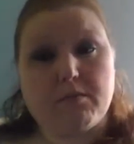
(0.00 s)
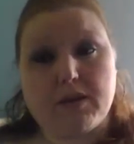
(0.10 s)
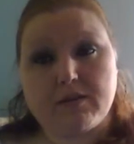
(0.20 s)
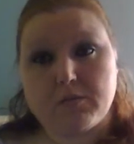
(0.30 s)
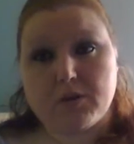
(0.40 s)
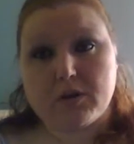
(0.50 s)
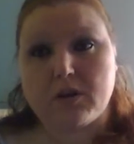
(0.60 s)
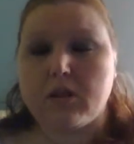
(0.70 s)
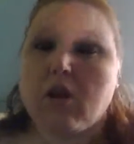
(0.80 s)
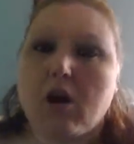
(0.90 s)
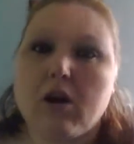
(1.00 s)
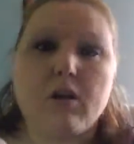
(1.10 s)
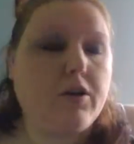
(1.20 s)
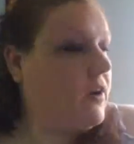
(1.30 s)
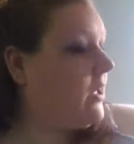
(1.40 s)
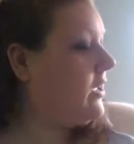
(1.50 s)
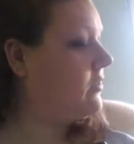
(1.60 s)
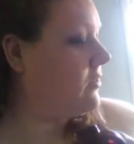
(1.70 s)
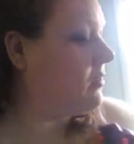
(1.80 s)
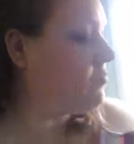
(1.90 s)
makes them look longer, your
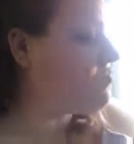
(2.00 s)
eyelashes.